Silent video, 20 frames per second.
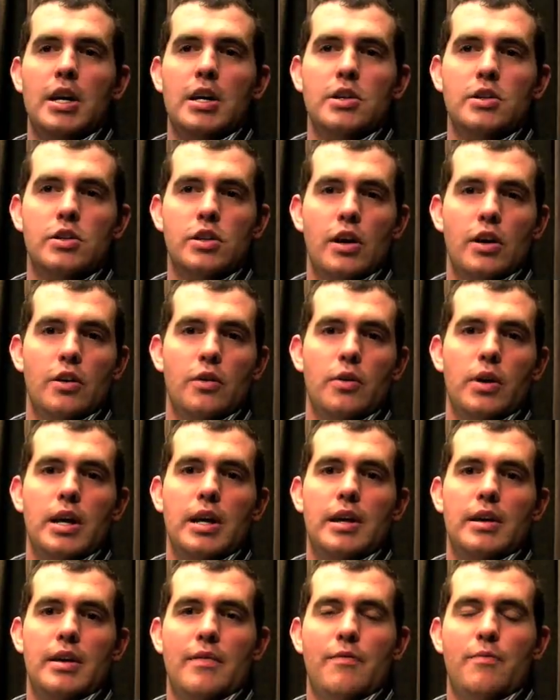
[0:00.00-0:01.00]
So
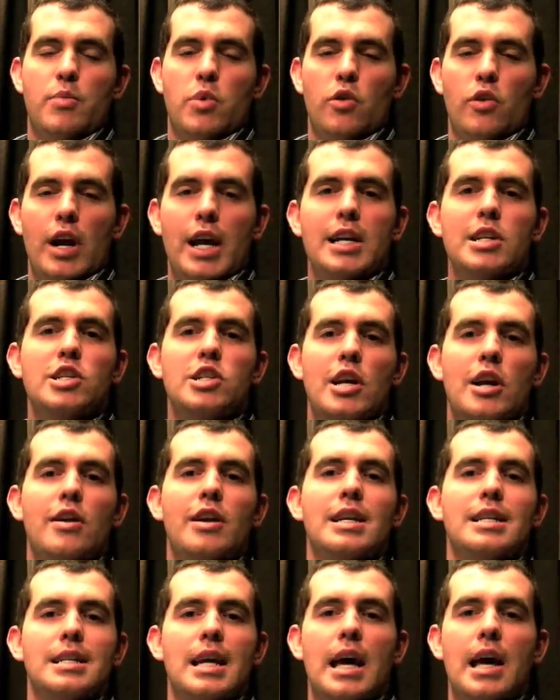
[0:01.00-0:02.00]
Perret
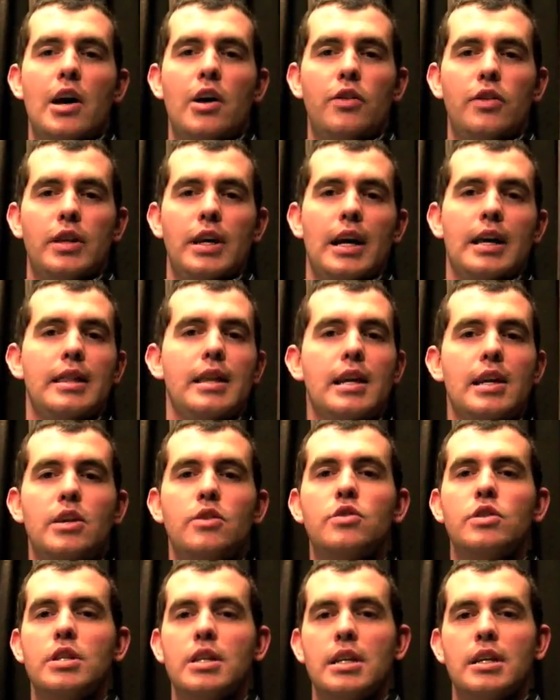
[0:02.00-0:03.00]
Jerry is healthy. I think
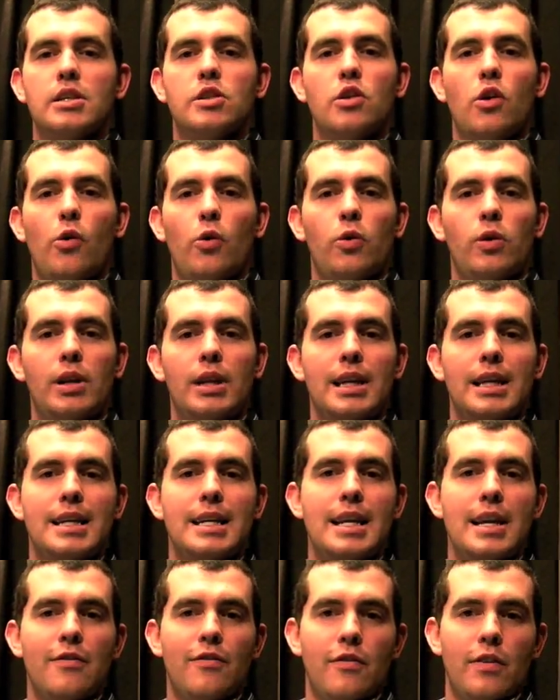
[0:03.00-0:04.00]
you see a totally
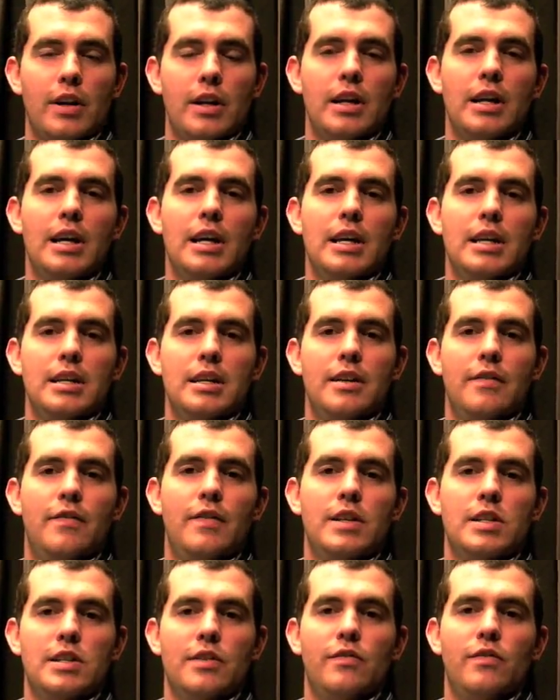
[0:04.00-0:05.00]
different
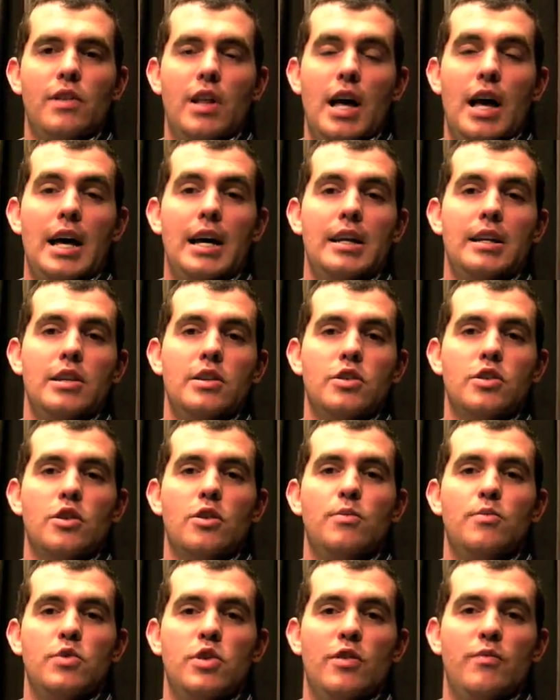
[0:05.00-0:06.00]
defensive line in
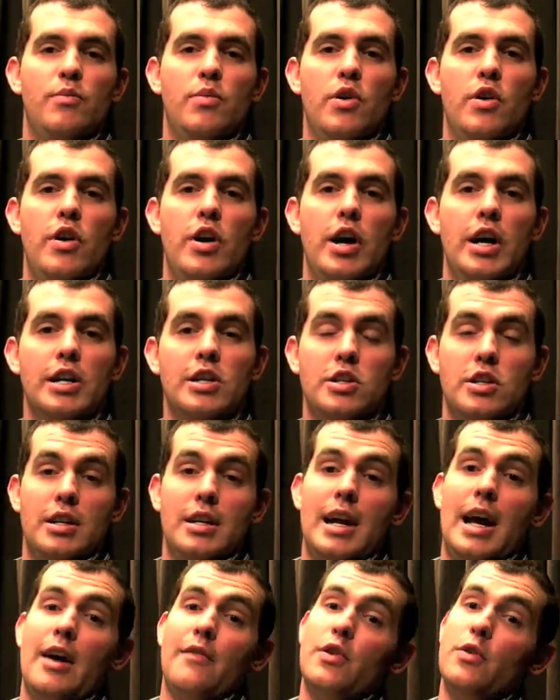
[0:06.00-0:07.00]
terms of
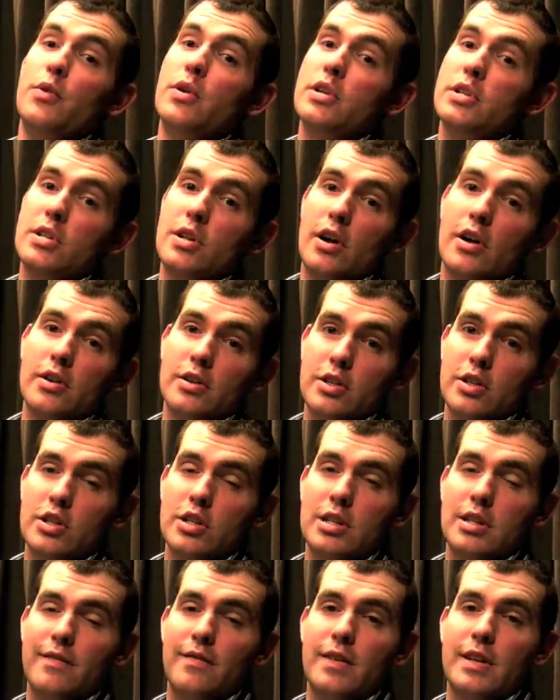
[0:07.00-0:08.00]
production. Now, if you want to talk
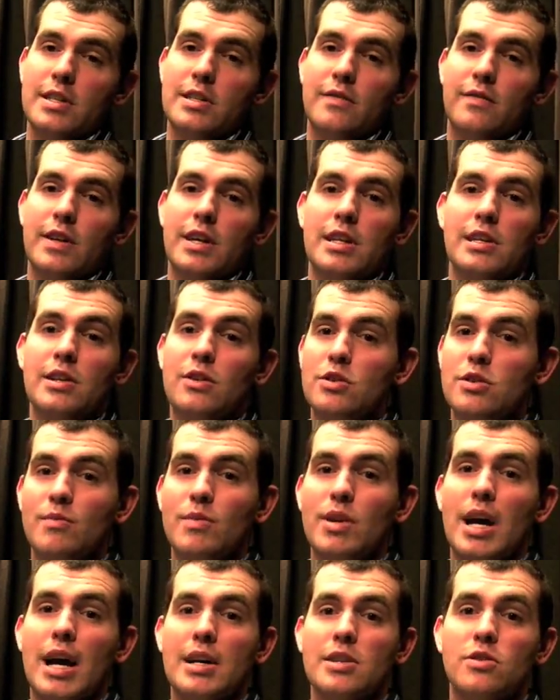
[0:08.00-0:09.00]
just defensive end, there are some
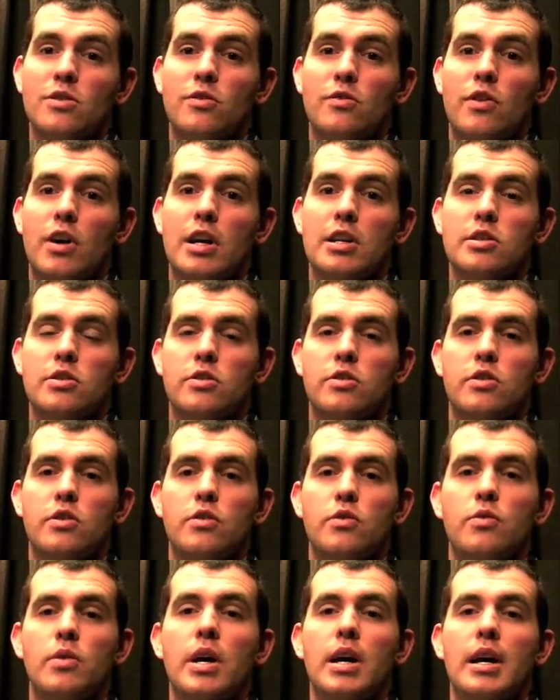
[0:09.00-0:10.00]
guys on the roster
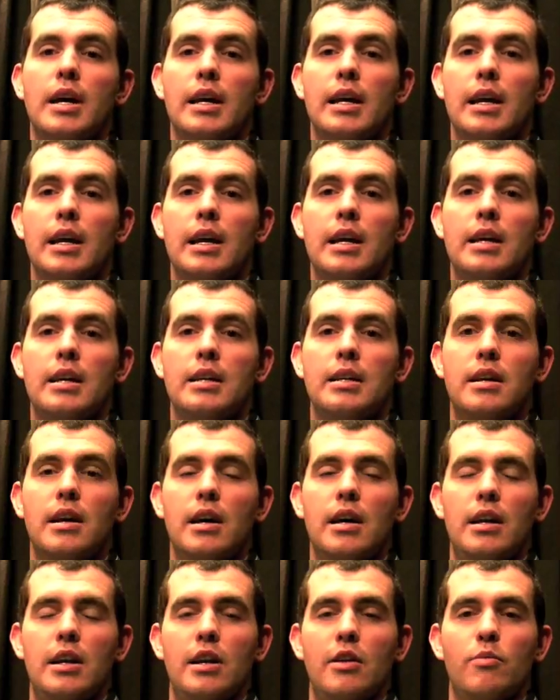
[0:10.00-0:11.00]
who can get it
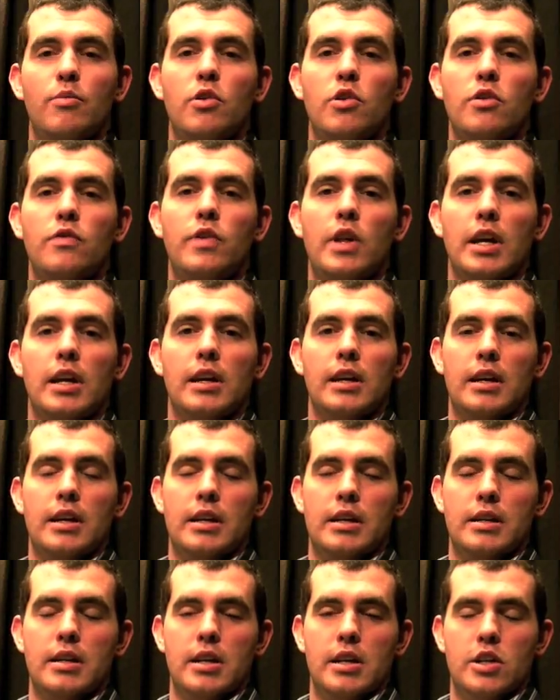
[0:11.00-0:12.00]
done and have proved they can get
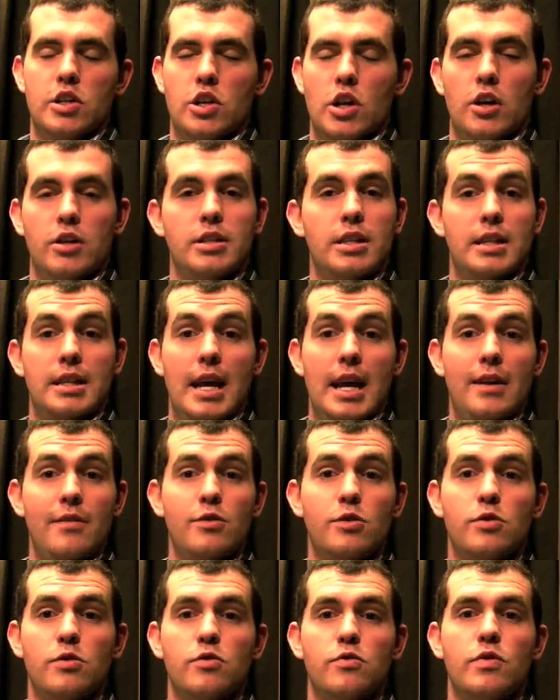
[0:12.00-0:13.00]
it done. Chauncey
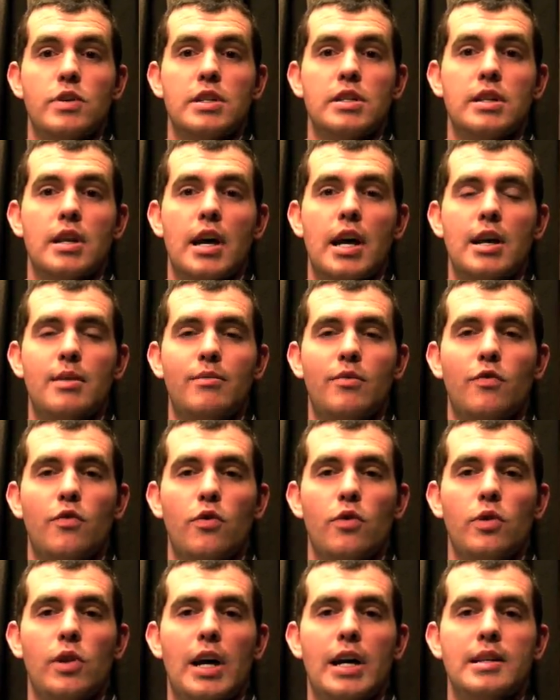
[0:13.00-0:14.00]
Davis was re-signed
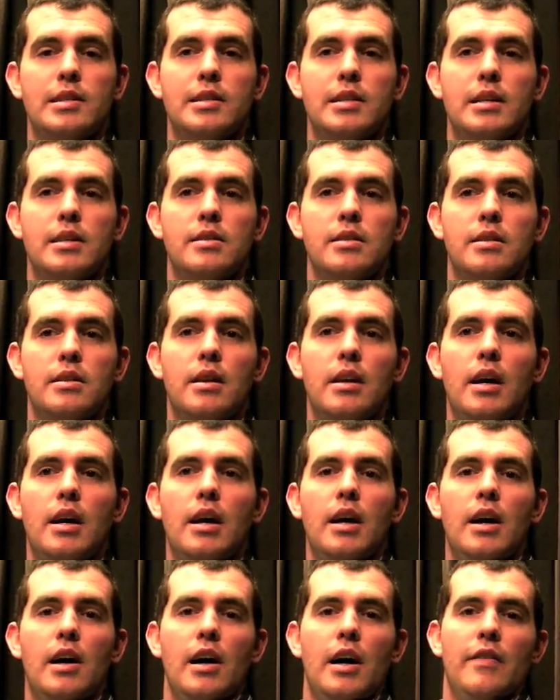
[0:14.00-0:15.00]
before last season,
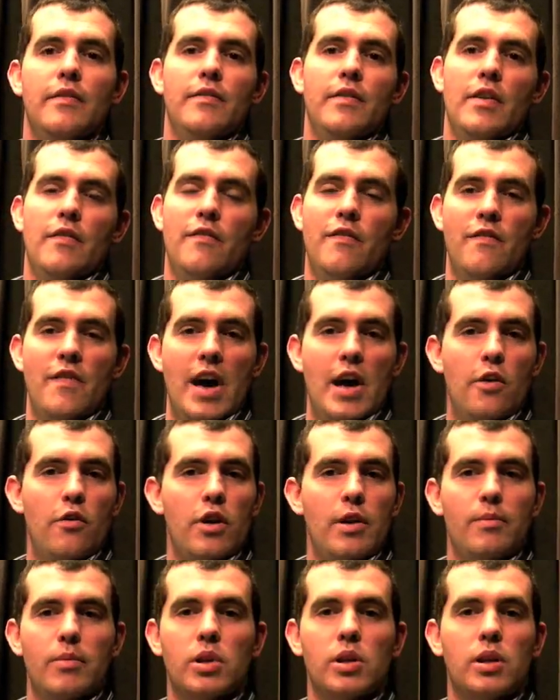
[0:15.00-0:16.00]
a
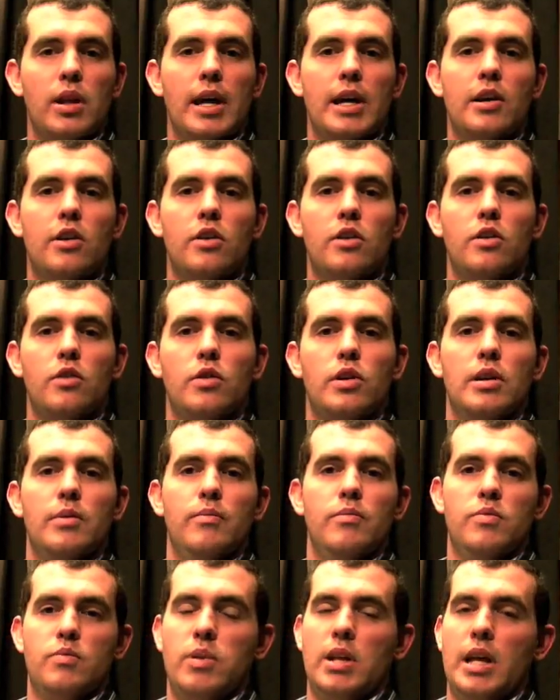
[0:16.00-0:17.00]
veteran player who
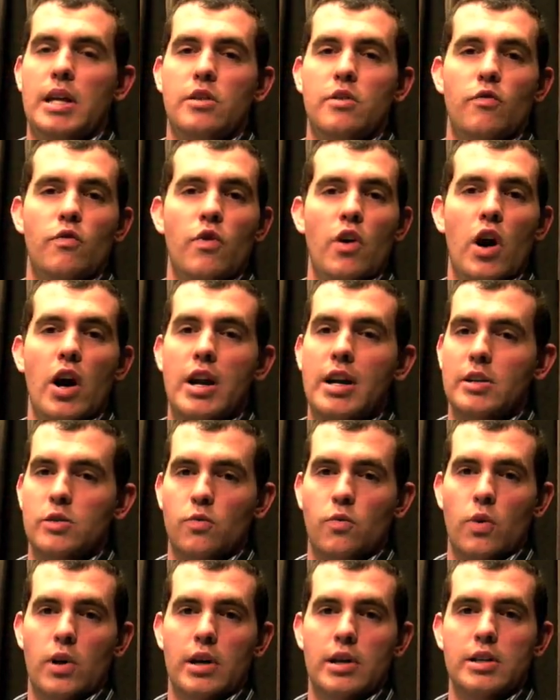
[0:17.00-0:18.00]
can play the run as
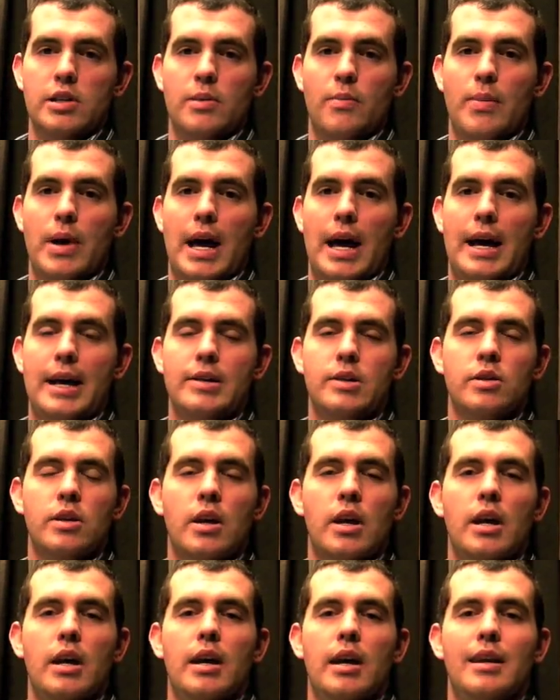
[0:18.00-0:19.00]
well as the pass
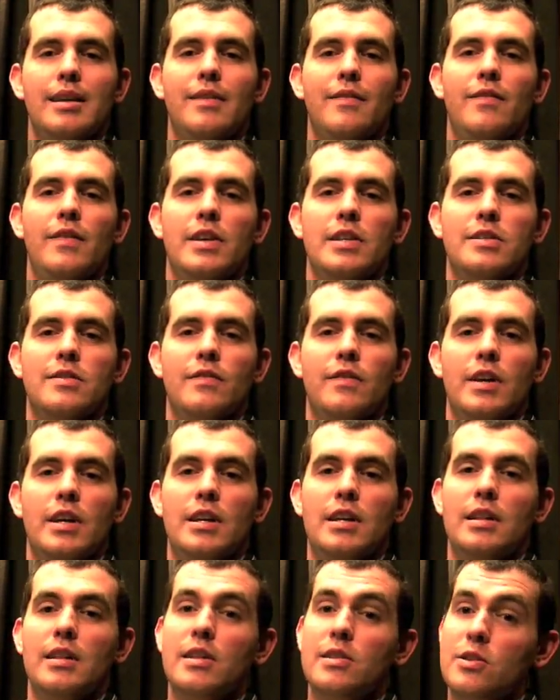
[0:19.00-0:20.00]
at defensive
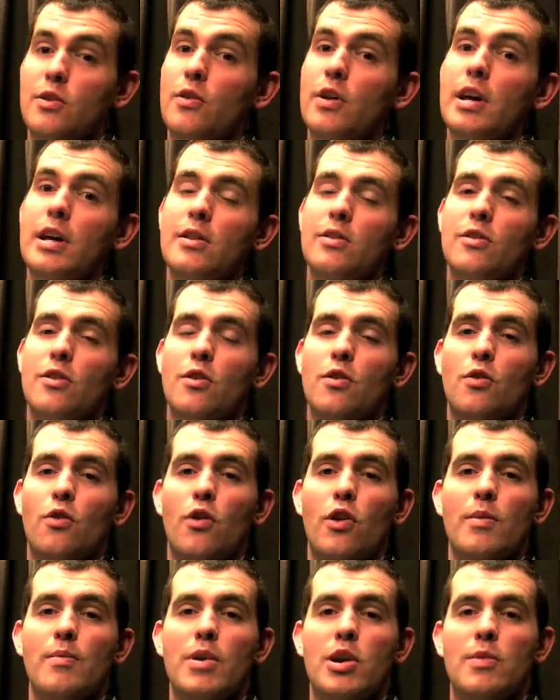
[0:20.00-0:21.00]
end. And let's go ahead and throw
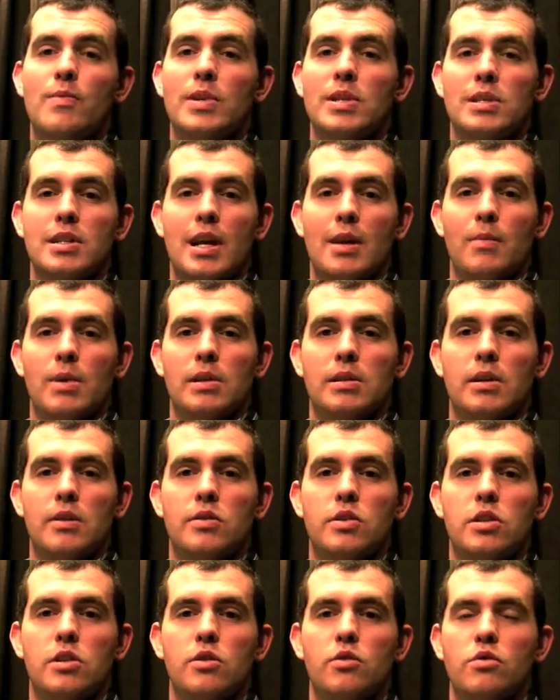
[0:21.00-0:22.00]
Corey Bierman's name out there
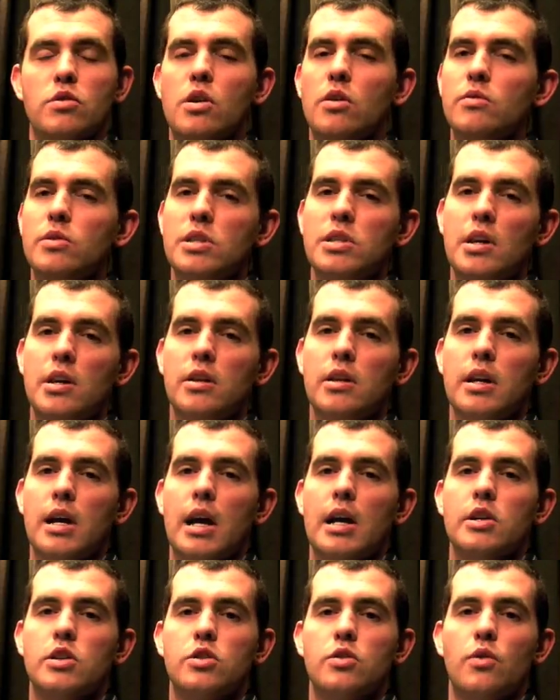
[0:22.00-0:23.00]
too. Don't sell the
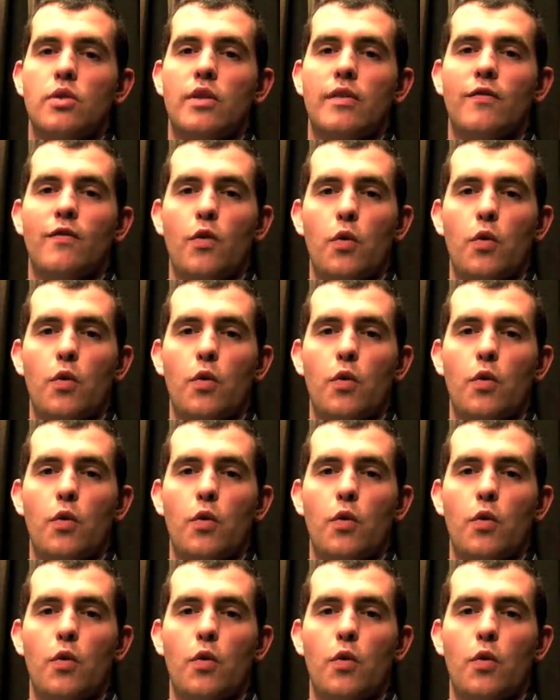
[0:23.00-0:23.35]
guy short.